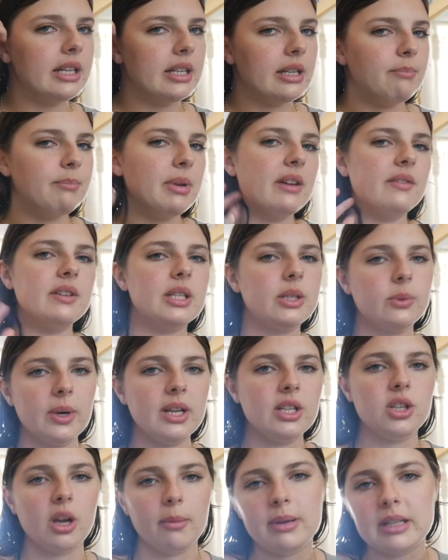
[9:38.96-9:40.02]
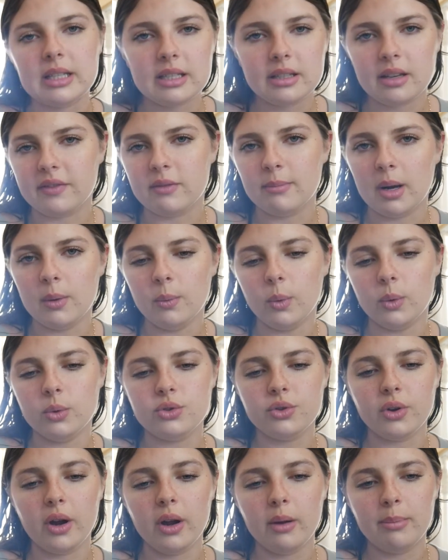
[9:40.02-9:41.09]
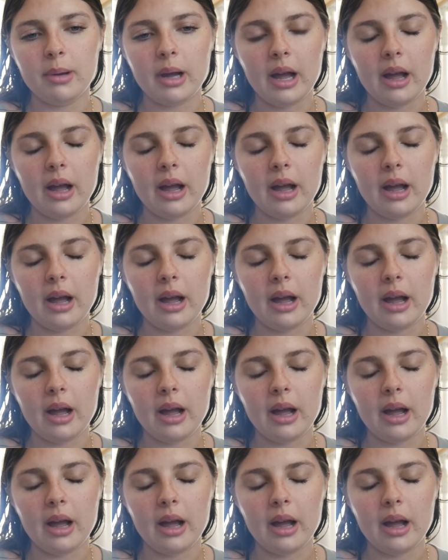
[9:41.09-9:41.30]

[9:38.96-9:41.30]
a bit of a switch up and stuff in my wardrobe,